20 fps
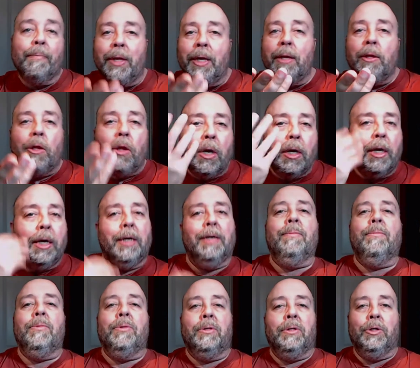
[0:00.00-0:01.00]
Then along
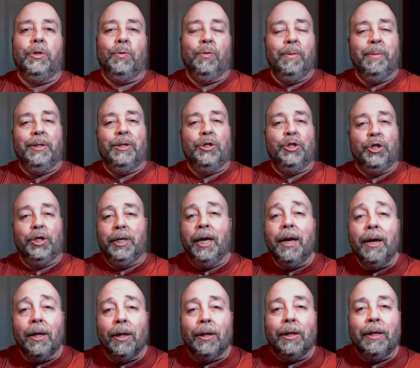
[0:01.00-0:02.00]
comes this woman
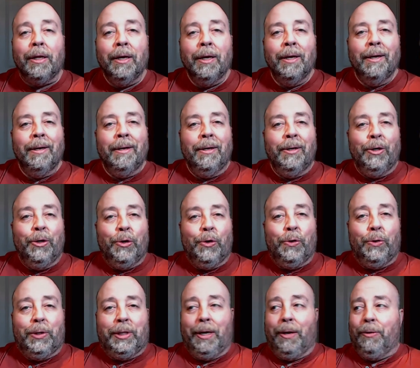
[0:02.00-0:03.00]
Janel
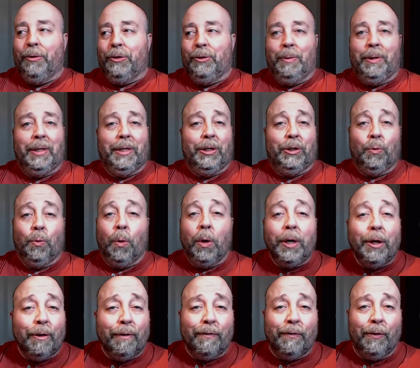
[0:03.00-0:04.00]
who tells me these
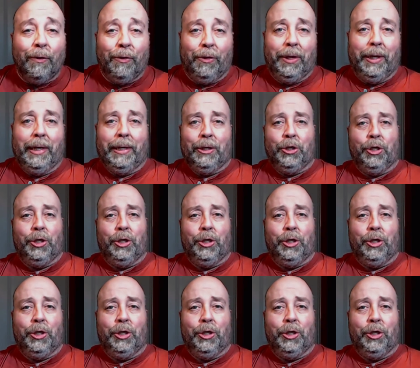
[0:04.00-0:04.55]
wonderful things.